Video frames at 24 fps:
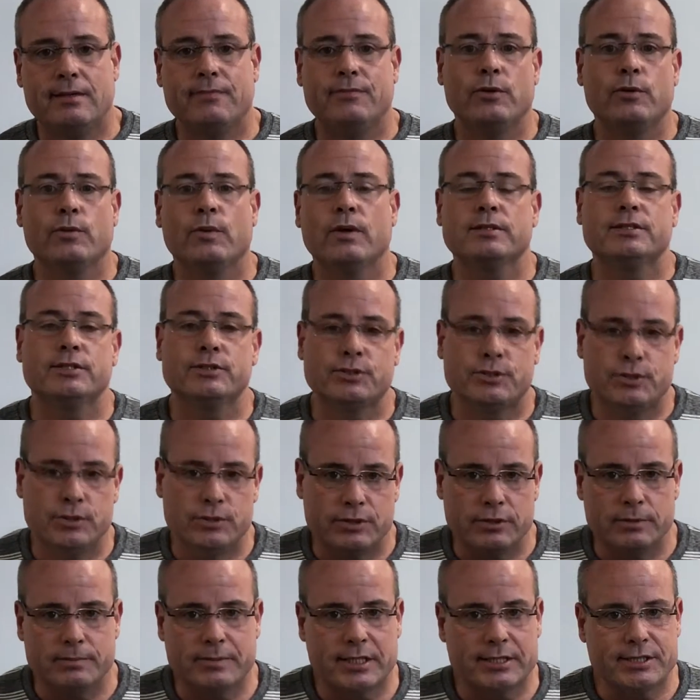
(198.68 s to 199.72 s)
If you want the
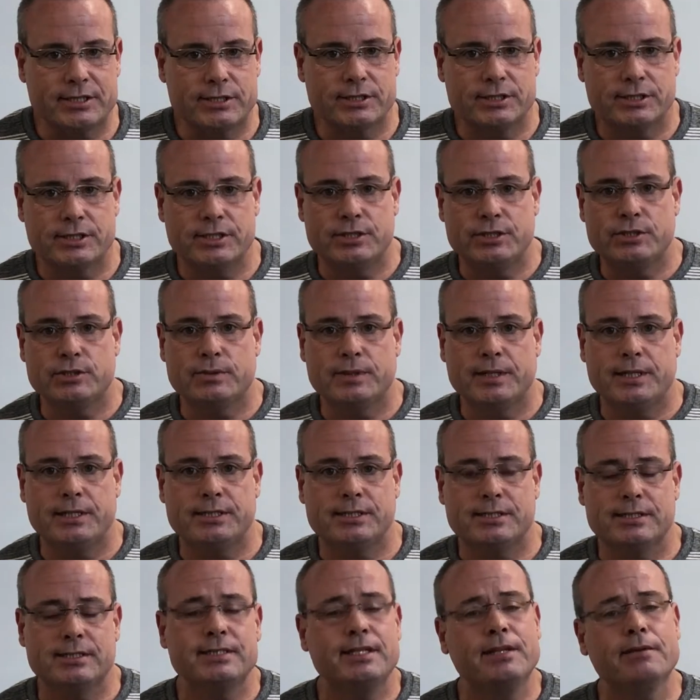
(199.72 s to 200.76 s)
truth about your
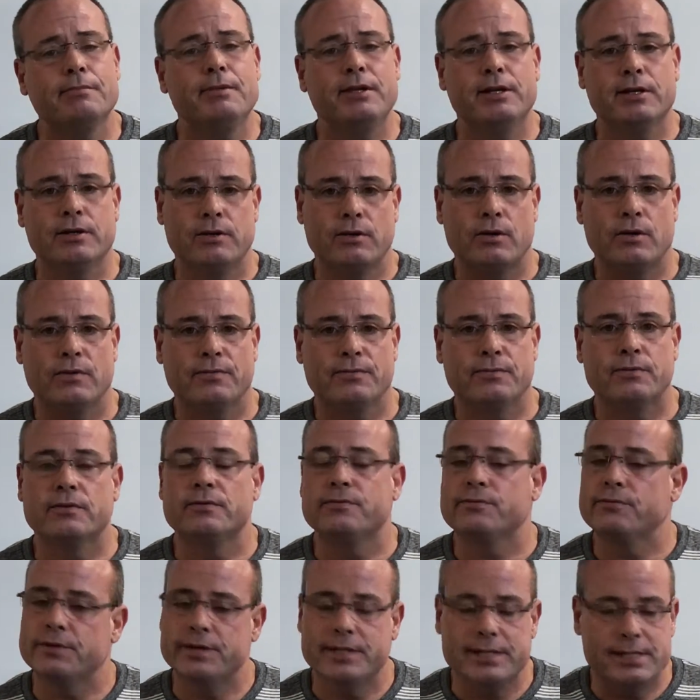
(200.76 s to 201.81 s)
situation, give me a call
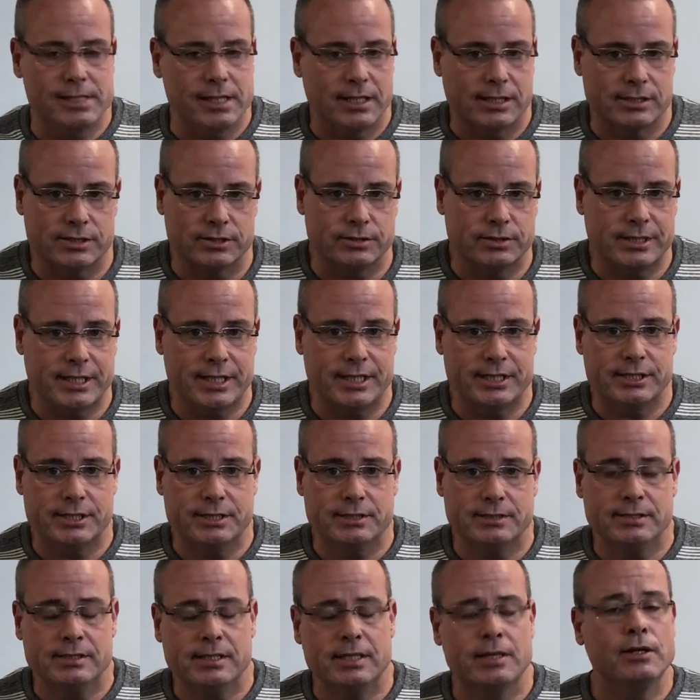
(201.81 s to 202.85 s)
for a free
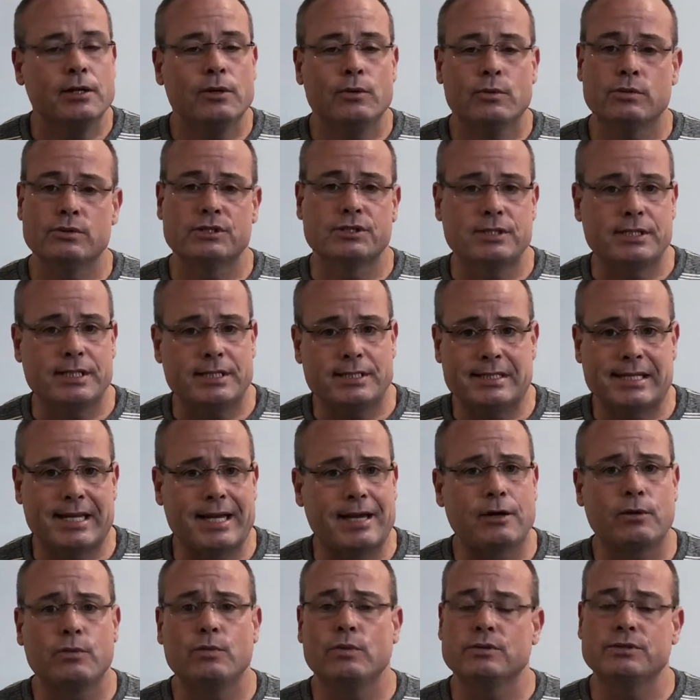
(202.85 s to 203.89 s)
consultation. We'll sit
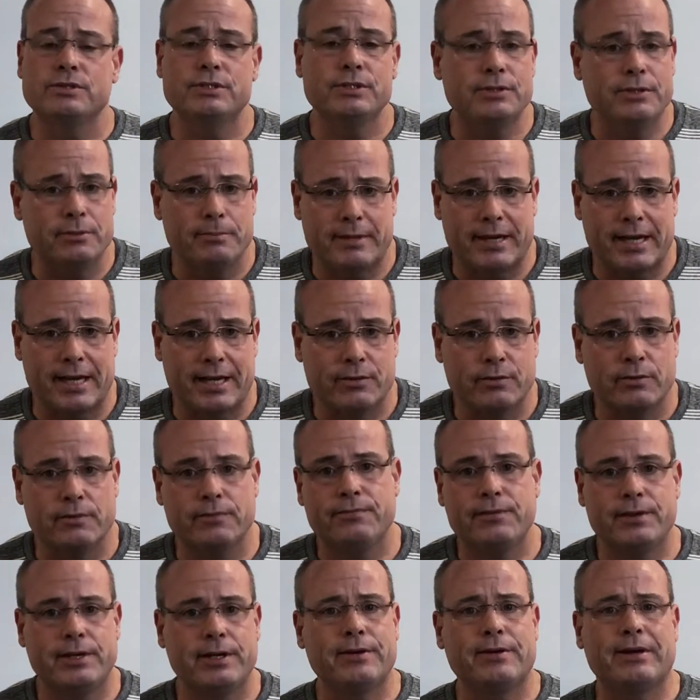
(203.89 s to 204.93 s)
down, we'll do the
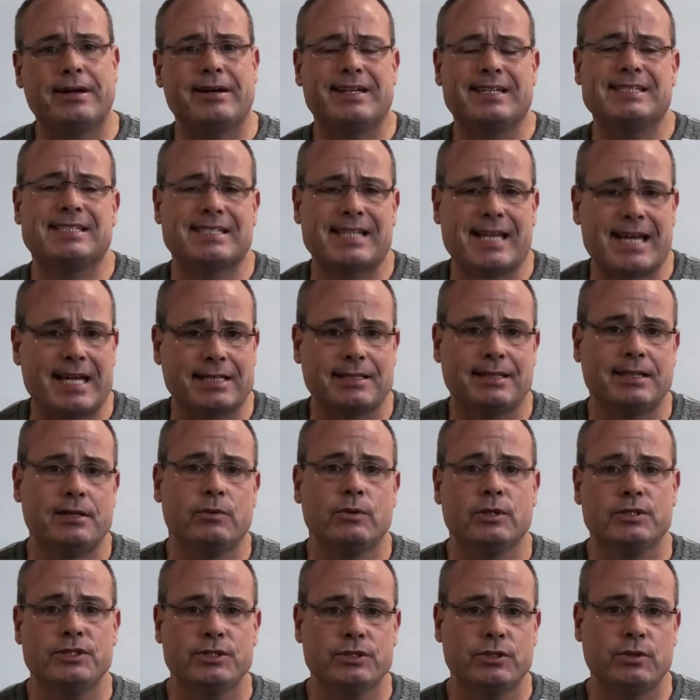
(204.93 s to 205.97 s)
math, we'll figure out
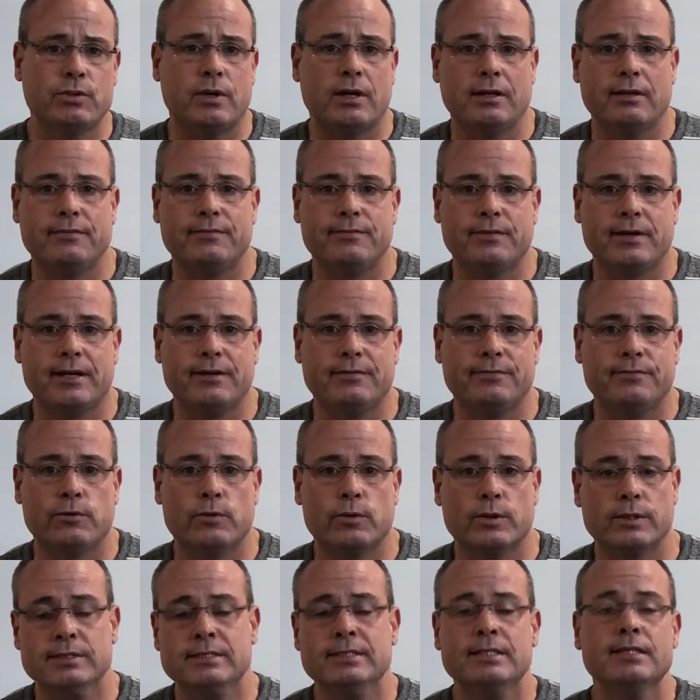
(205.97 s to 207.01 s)
exactly what you qualify
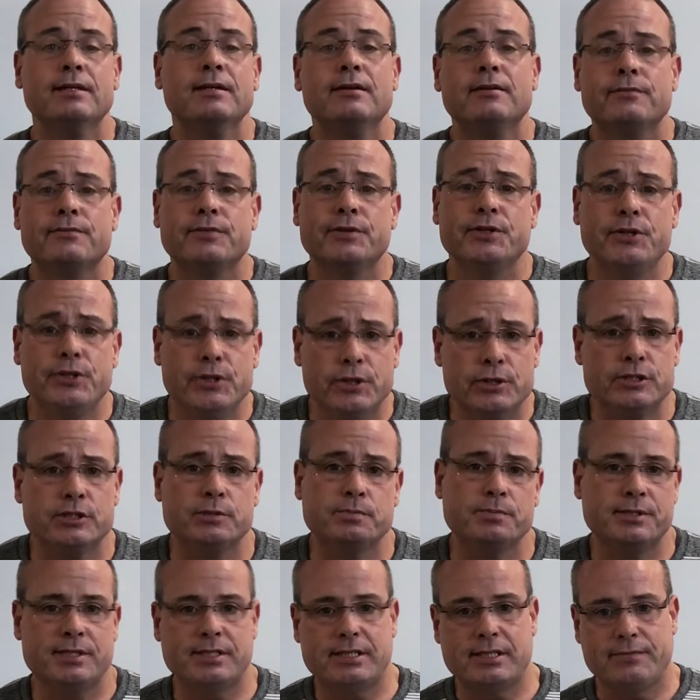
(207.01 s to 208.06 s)
for
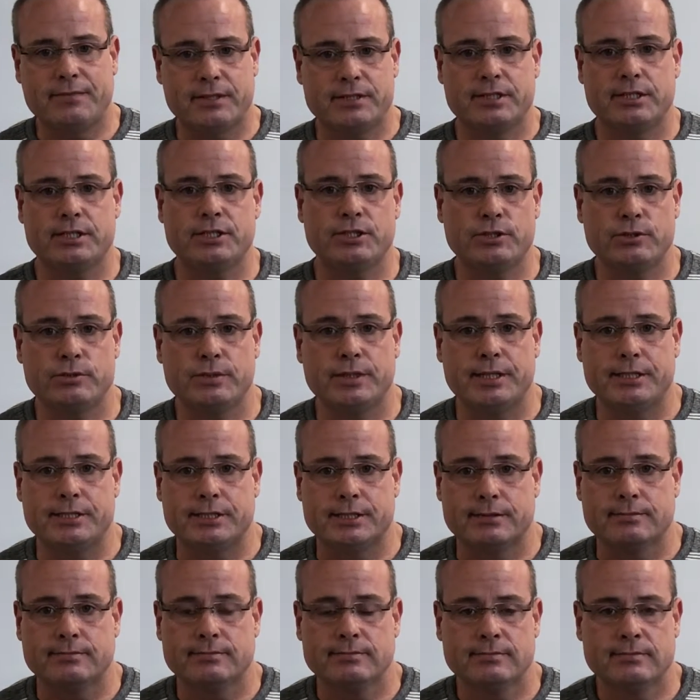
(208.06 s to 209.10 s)
your specific
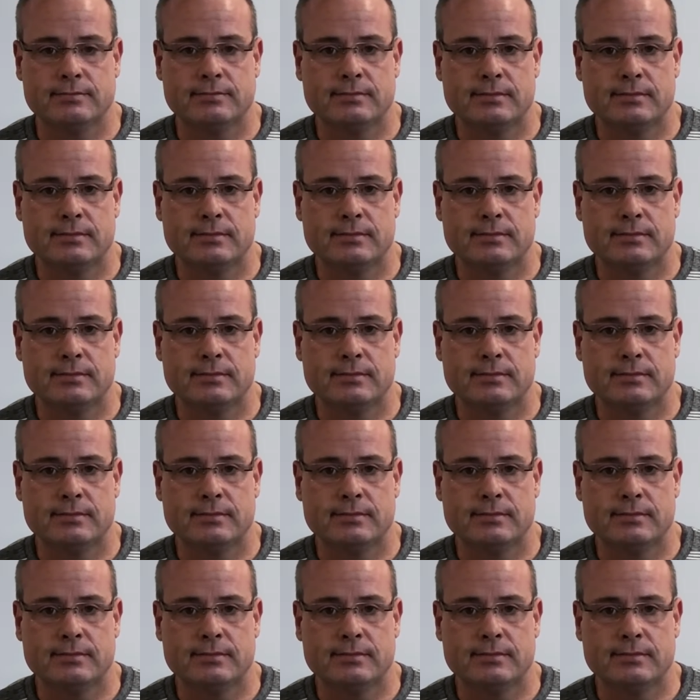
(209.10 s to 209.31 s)
situation.